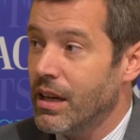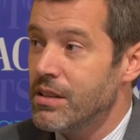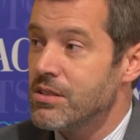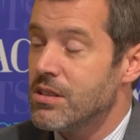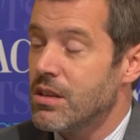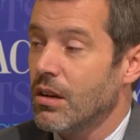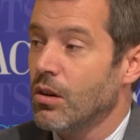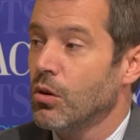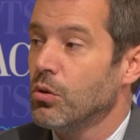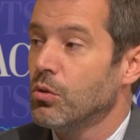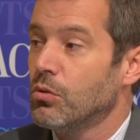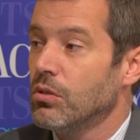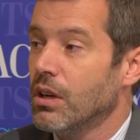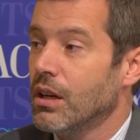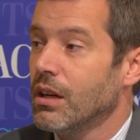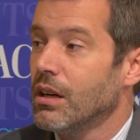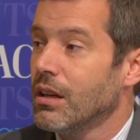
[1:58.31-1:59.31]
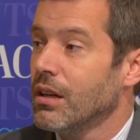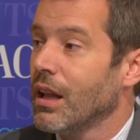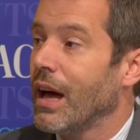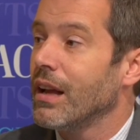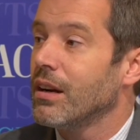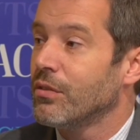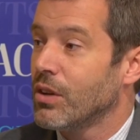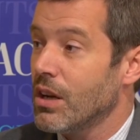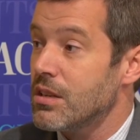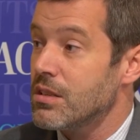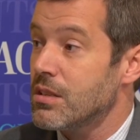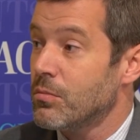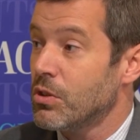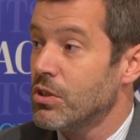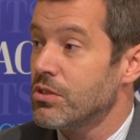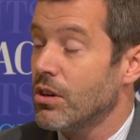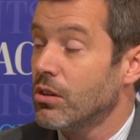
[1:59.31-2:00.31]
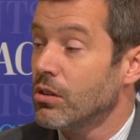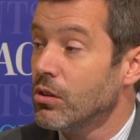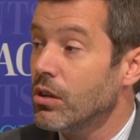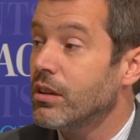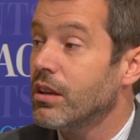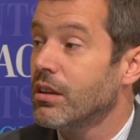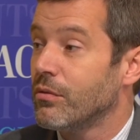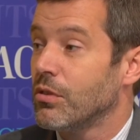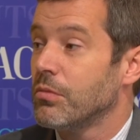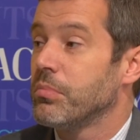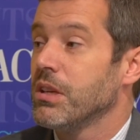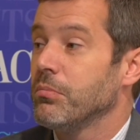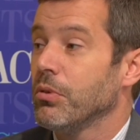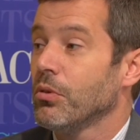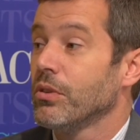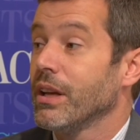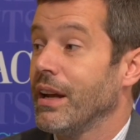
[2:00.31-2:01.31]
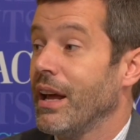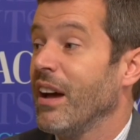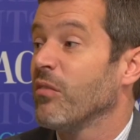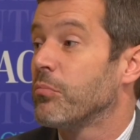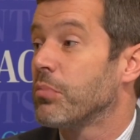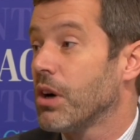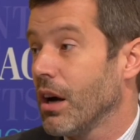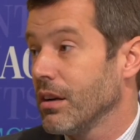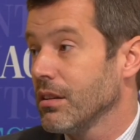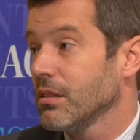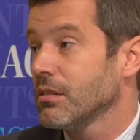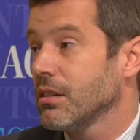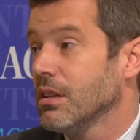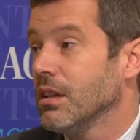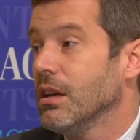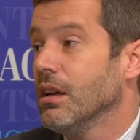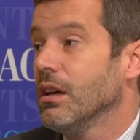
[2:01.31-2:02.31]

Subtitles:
and so a lot of customers are looking for people that have product.